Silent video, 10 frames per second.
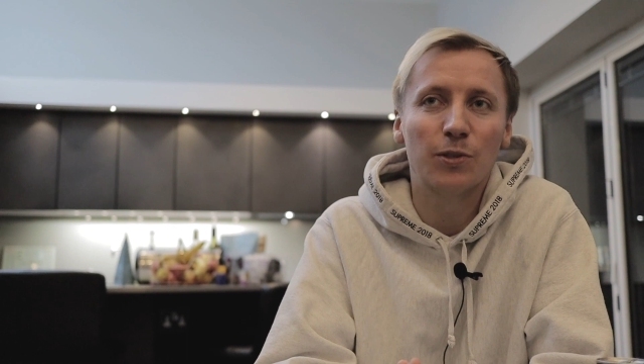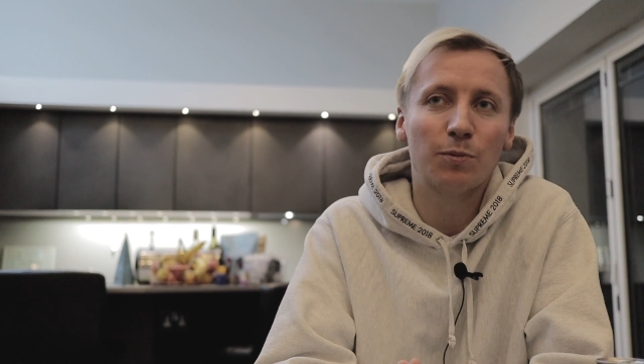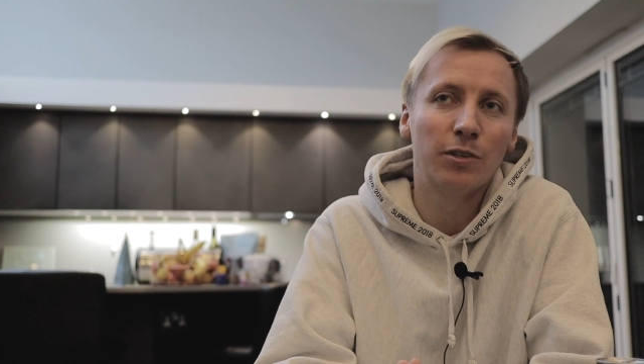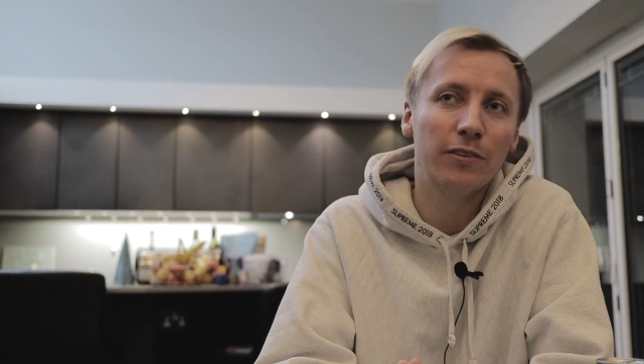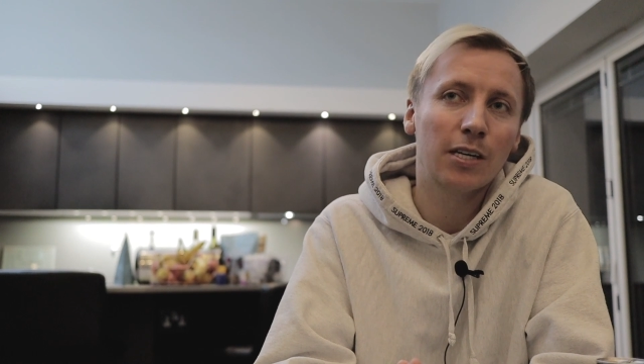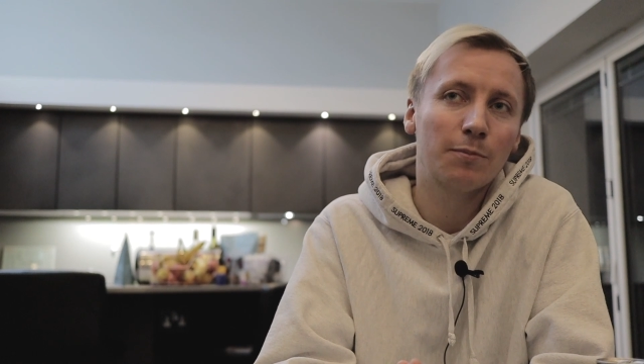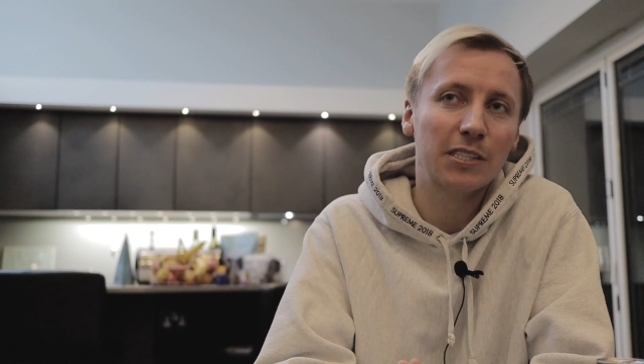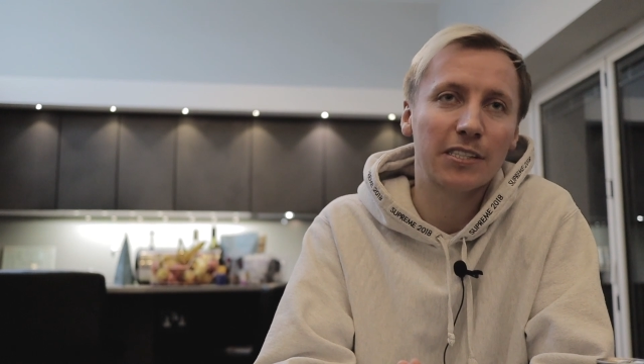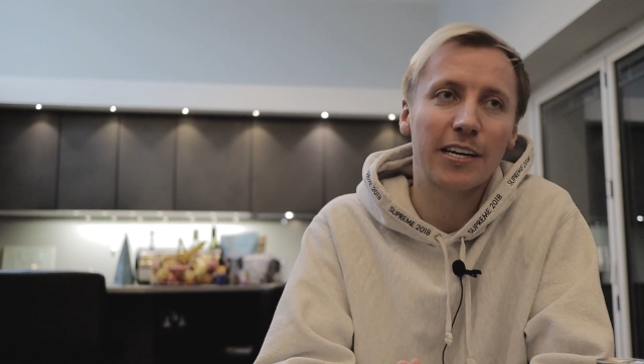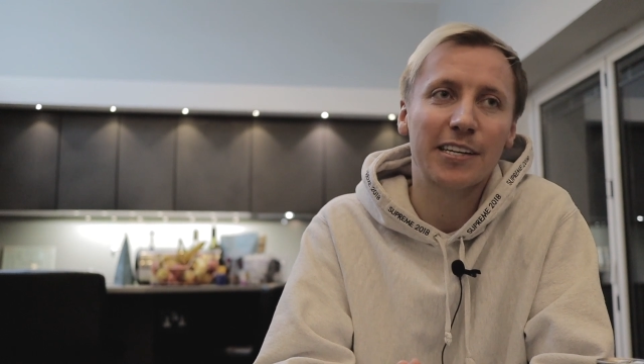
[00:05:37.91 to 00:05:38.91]
with moving up
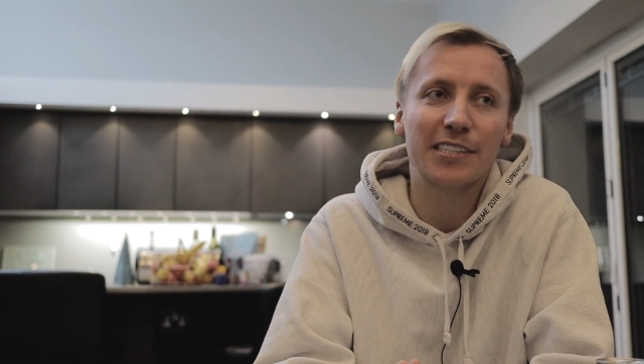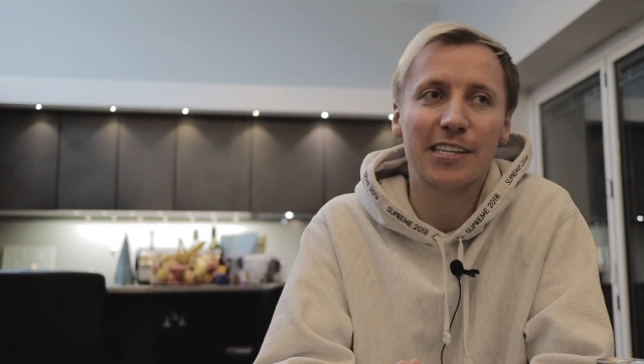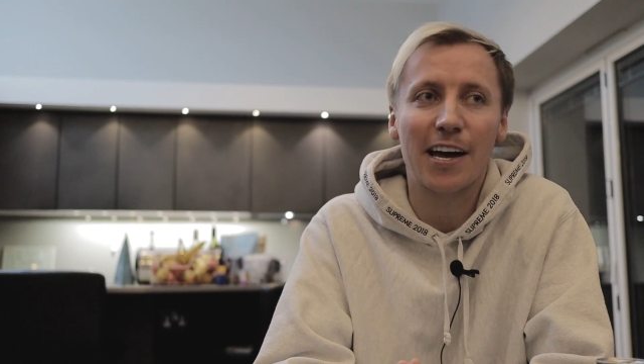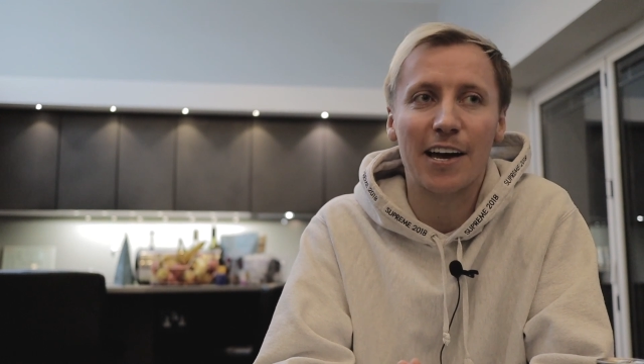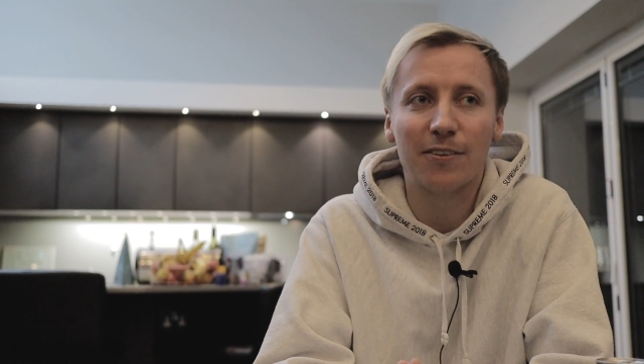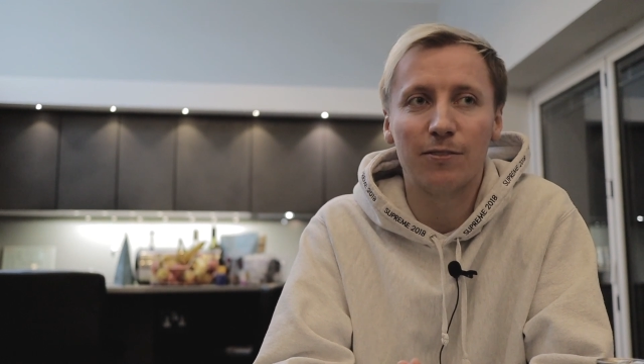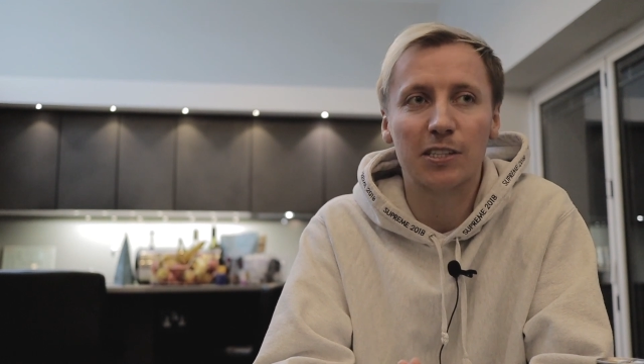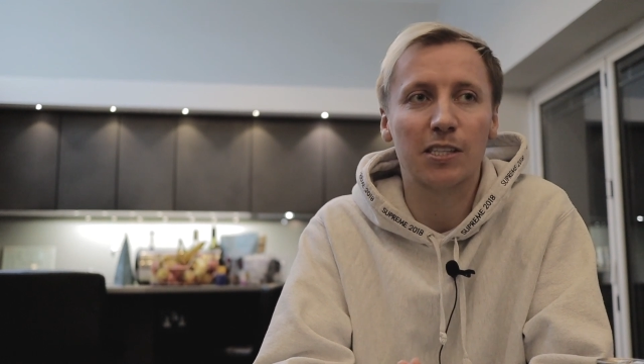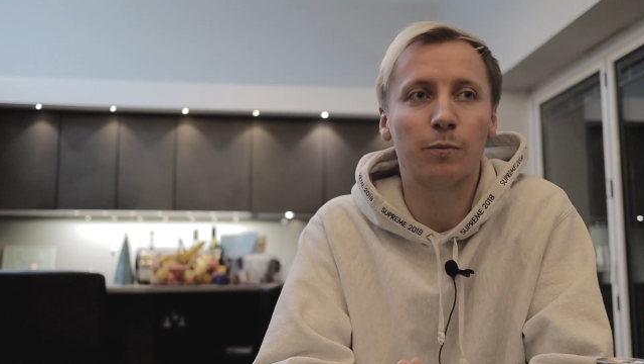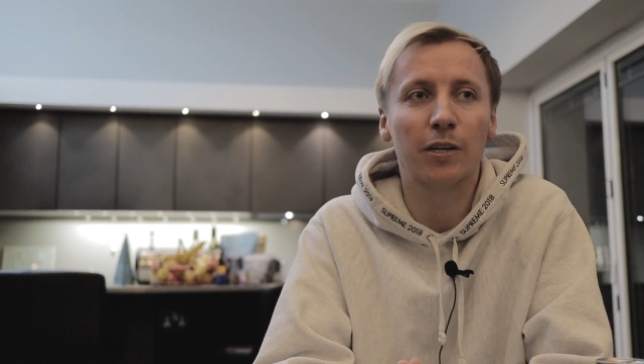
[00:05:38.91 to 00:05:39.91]
in stakes and
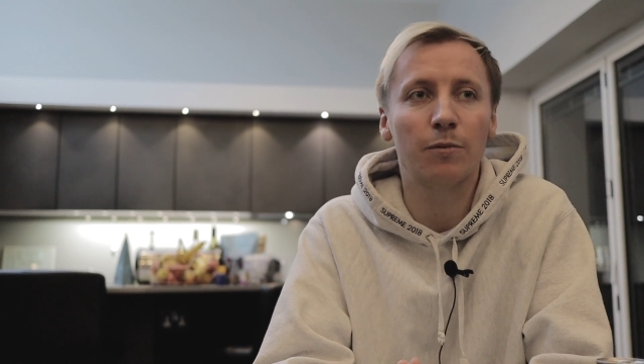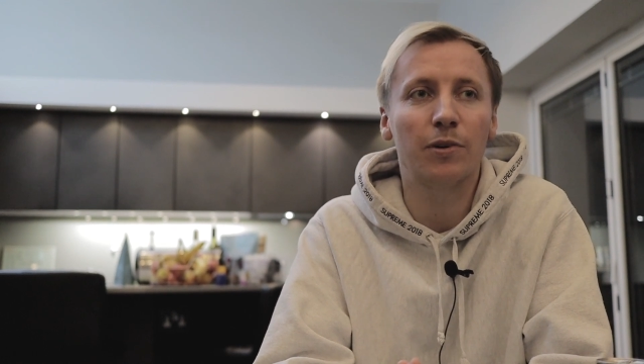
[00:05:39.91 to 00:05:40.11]
risking money